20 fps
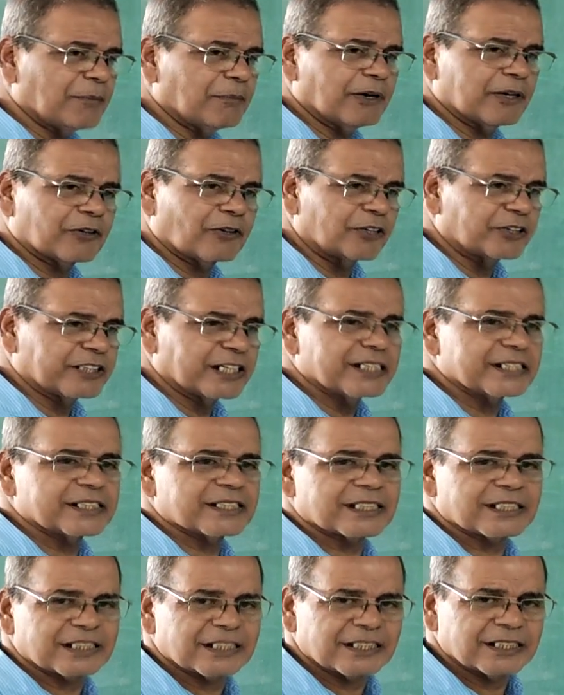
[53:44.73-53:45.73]
number
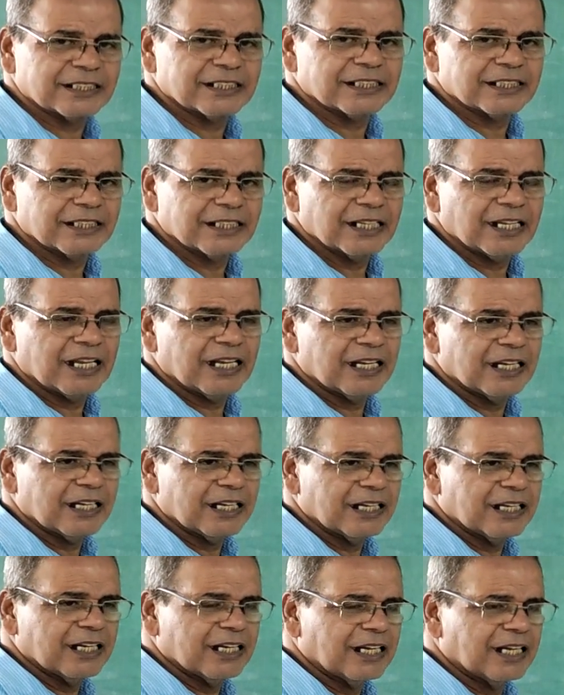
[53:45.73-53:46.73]
contains
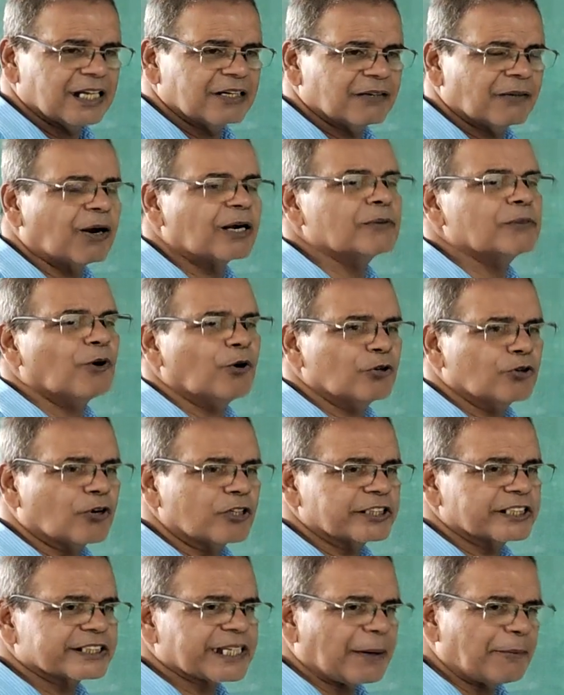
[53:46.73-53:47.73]
1 mole
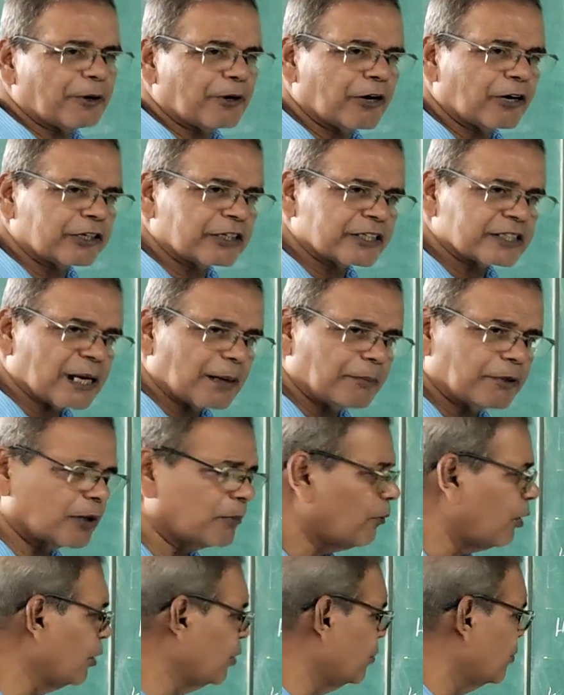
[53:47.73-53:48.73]
contains Avogadro's number
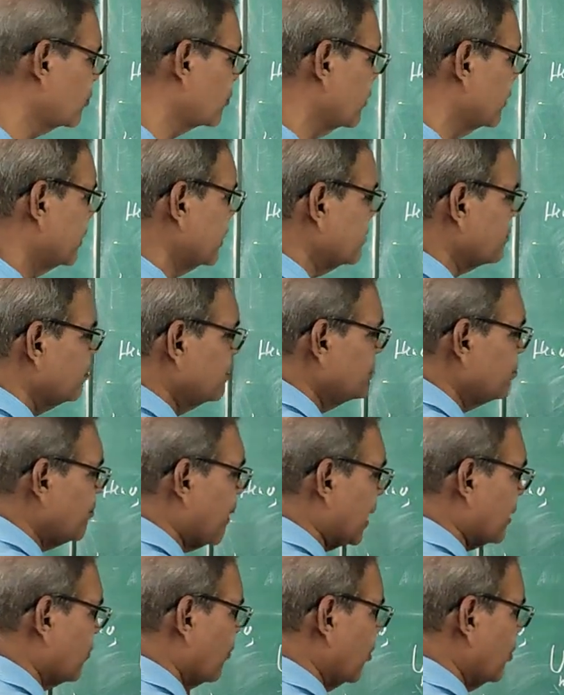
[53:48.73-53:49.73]
of molecules, so it is
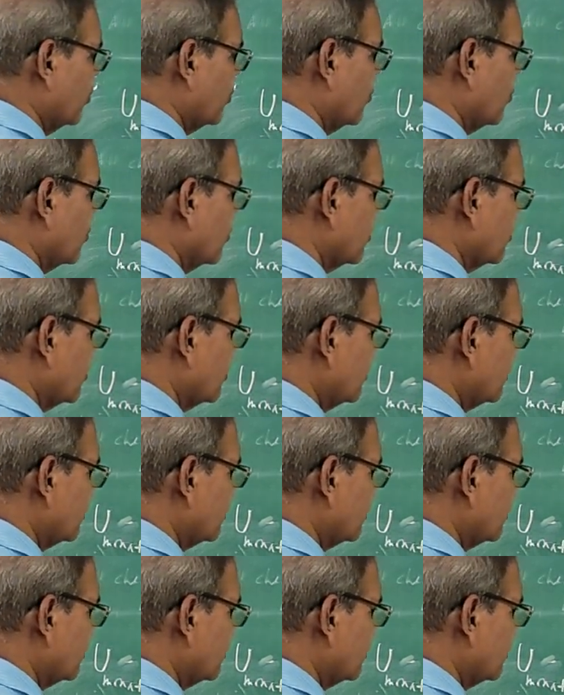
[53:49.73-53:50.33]
per molecule.